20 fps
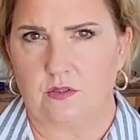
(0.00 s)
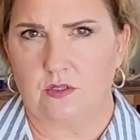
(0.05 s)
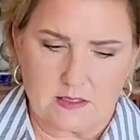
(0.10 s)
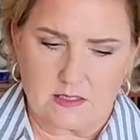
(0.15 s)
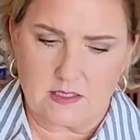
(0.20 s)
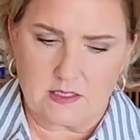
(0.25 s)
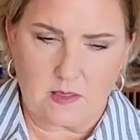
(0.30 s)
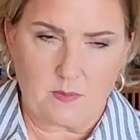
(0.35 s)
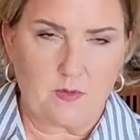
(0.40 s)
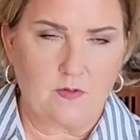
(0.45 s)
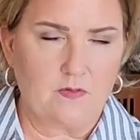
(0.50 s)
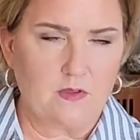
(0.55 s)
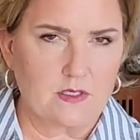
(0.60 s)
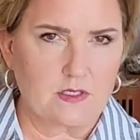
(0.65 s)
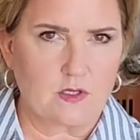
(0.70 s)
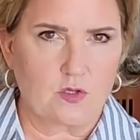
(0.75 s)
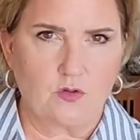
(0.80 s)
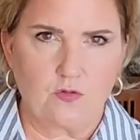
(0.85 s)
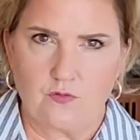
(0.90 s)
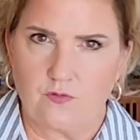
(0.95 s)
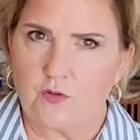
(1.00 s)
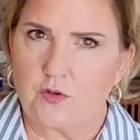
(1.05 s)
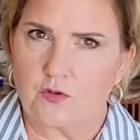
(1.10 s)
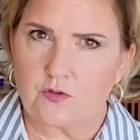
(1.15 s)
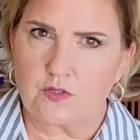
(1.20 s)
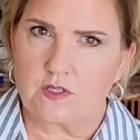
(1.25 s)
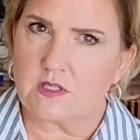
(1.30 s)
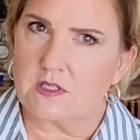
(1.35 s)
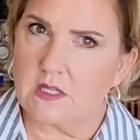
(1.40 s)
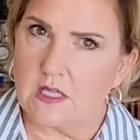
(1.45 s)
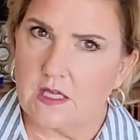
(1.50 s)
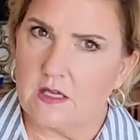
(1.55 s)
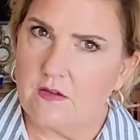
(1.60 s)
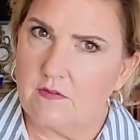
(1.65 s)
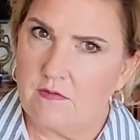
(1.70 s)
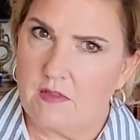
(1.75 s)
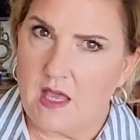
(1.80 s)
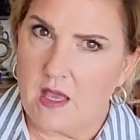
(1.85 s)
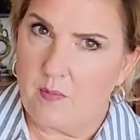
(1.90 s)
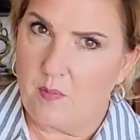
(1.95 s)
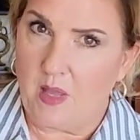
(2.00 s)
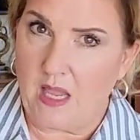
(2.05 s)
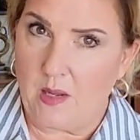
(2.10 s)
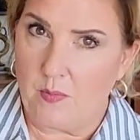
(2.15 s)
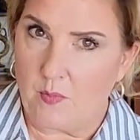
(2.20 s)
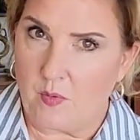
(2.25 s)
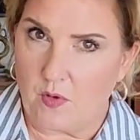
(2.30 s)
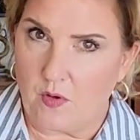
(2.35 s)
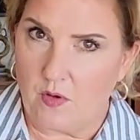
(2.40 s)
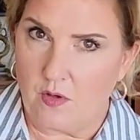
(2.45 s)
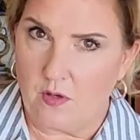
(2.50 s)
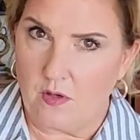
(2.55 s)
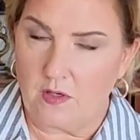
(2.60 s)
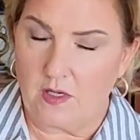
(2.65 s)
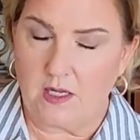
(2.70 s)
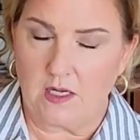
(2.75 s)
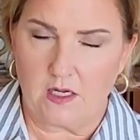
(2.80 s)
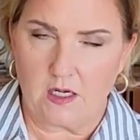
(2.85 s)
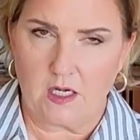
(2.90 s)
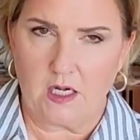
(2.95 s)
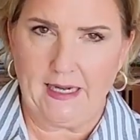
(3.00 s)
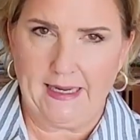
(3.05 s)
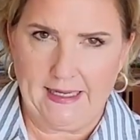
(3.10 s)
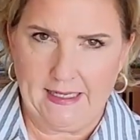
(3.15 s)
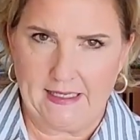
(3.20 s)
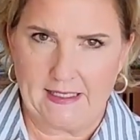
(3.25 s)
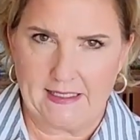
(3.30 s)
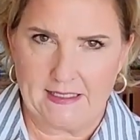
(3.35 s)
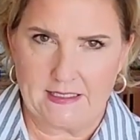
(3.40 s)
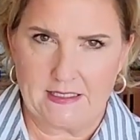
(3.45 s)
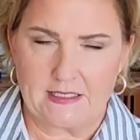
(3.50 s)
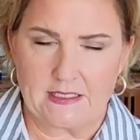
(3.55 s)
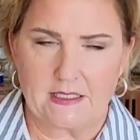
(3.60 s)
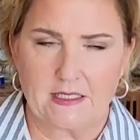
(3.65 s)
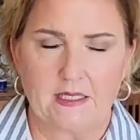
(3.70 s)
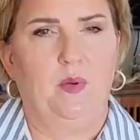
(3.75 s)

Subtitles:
Some of us old folks love that paper in our hand,